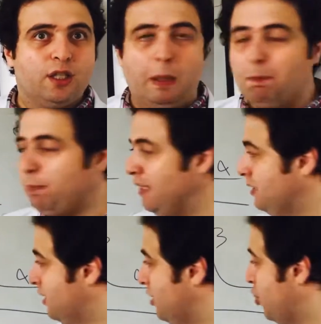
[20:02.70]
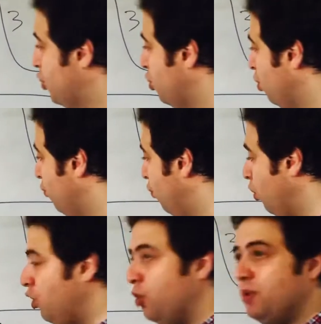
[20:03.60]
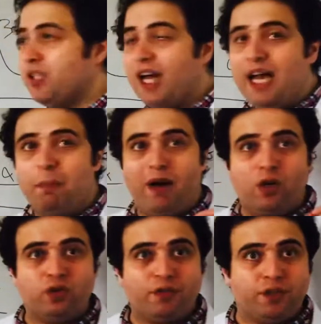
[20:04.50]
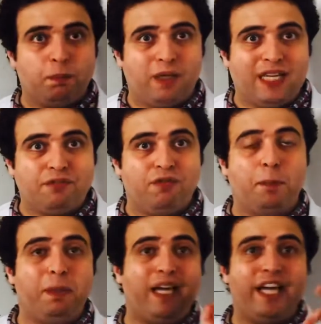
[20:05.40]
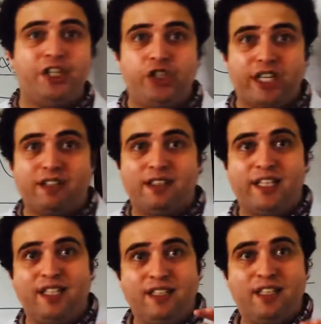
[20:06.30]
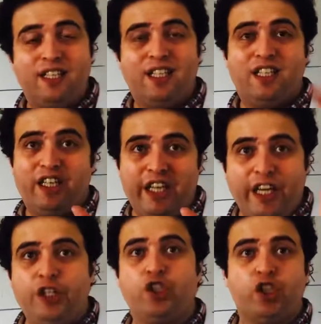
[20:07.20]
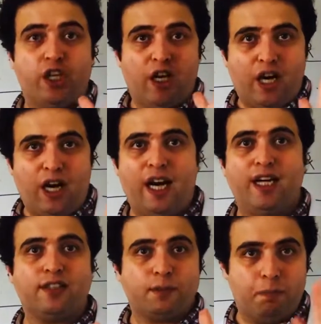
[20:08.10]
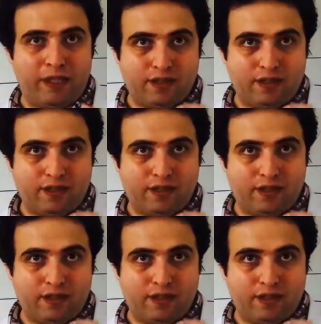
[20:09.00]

But stroke volume is the amount of the blood will be ejected in each heartbeat.